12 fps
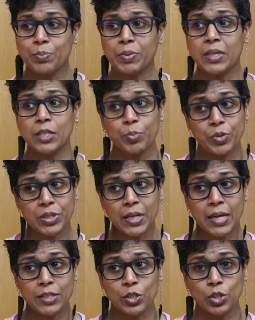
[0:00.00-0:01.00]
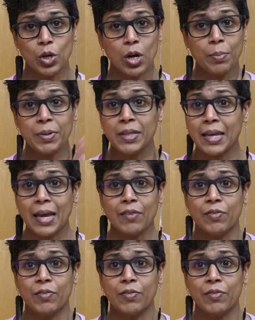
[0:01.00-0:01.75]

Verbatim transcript: but this person has a job and they have